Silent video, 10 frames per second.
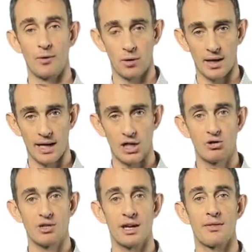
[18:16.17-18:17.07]
okay,
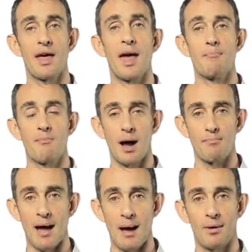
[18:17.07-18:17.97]
using their
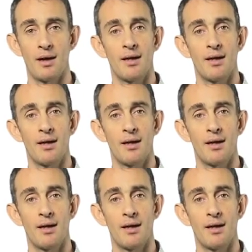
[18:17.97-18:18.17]
mind map.